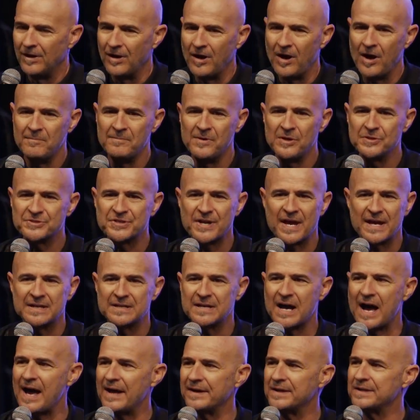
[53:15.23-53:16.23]
Almost
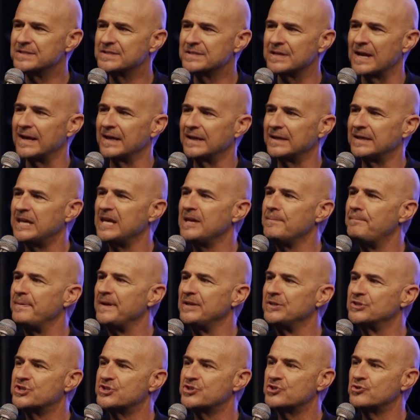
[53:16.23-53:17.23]
like God is like
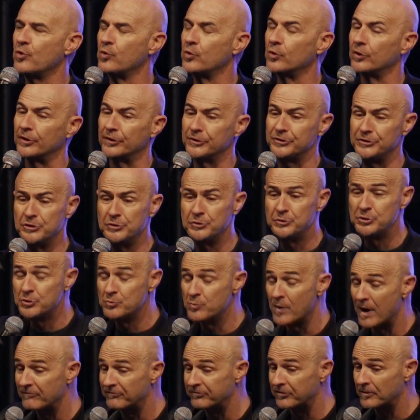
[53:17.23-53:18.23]
keeping score. You
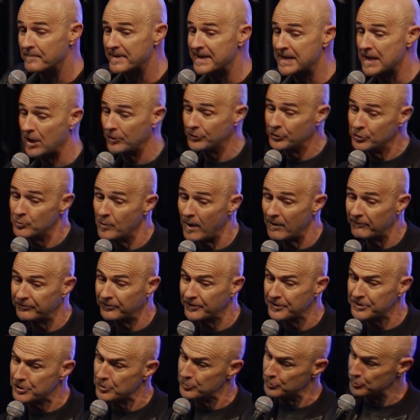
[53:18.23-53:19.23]
do one for me, I'll do one
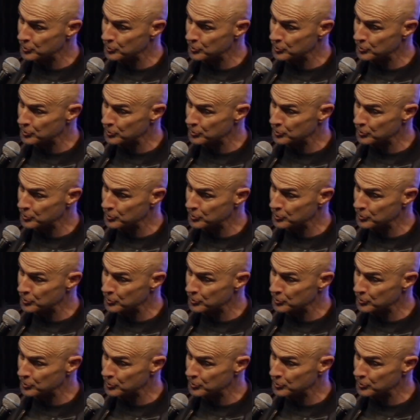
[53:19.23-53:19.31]
for you.